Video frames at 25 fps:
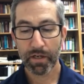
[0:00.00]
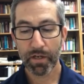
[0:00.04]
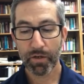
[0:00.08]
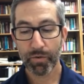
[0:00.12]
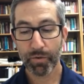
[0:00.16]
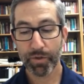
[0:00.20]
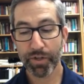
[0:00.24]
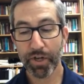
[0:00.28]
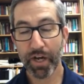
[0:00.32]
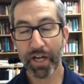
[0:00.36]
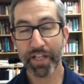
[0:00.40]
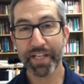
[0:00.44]

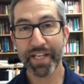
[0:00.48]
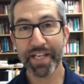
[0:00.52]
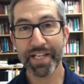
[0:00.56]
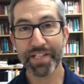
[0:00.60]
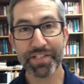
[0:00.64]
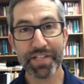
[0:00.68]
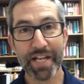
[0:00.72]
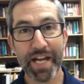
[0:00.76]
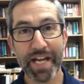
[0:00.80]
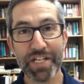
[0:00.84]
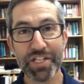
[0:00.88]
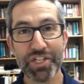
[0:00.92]
With all the
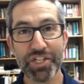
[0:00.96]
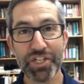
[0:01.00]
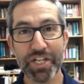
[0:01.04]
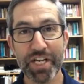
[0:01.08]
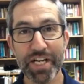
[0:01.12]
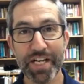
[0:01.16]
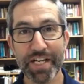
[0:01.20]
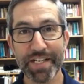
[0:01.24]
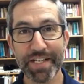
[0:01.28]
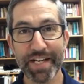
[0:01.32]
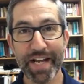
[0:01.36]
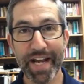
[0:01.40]

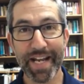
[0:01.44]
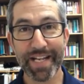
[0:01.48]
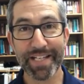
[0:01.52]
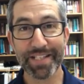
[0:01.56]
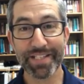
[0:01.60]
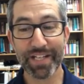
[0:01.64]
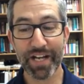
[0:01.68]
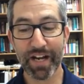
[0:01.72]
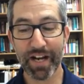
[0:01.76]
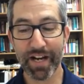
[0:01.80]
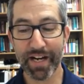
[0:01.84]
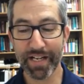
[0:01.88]
attention a
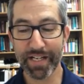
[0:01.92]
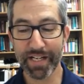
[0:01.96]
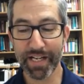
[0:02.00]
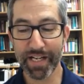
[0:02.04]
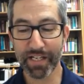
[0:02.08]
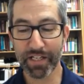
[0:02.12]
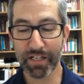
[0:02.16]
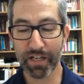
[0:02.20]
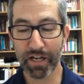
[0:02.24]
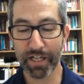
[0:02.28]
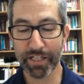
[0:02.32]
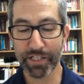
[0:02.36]
tiny
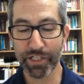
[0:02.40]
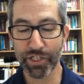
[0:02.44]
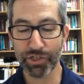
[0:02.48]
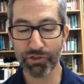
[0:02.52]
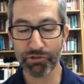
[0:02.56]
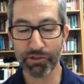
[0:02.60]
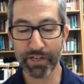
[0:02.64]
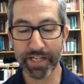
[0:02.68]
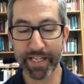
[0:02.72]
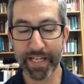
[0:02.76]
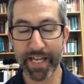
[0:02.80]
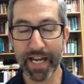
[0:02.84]

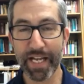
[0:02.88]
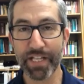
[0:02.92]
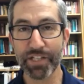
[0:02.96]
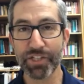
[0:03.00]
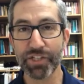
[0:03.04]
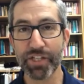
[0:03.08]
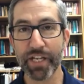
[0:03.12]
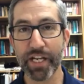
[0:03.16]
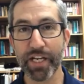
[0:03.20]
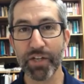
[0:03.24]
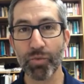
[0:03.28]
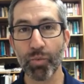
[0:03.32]
country
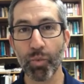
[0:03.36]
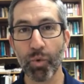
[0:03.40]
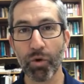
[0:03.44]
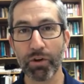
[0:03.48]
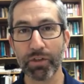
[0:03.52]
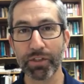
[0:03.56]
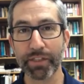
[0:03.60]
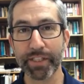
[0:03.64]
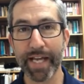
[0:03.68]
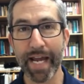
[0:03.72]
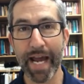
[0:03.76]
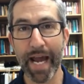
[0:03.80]
gets in
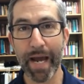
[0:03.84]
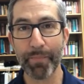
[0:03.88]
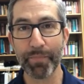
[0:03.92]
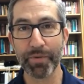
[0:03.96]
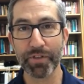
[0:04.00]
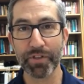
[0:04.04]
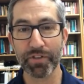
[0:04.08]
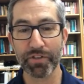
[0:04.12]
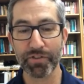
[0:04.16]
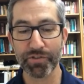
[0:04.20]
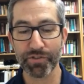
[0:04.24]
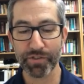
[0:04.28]
world
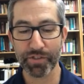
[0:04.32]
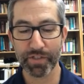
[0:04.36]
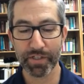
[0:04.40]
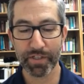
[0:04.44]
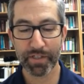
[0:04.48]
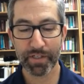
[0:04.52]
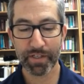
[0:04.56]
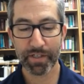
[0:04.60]
capitals,